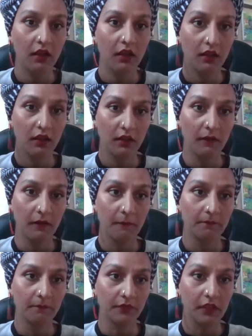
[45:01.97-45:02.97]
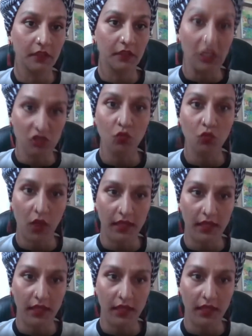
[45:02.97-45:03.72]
um, nationwide